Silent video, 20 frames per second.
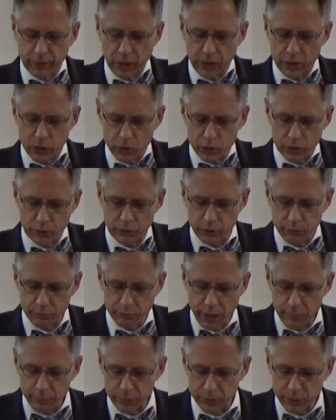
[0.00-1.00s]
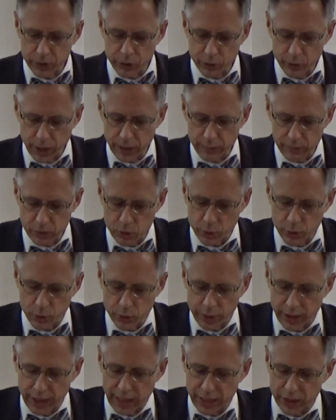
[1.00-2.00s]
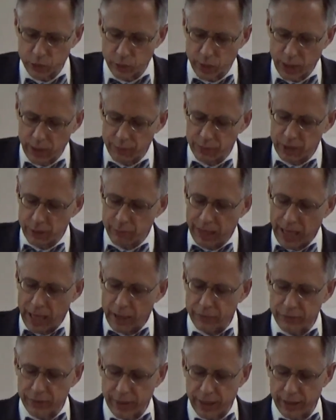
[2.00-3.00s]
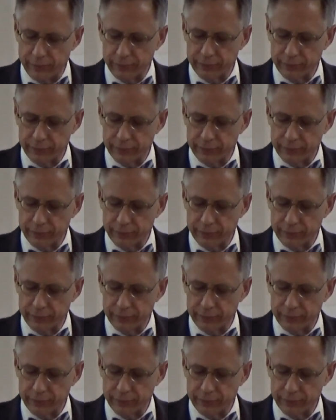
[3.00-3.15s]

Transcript: Joseph remembered the dreams which he had dreamed about them.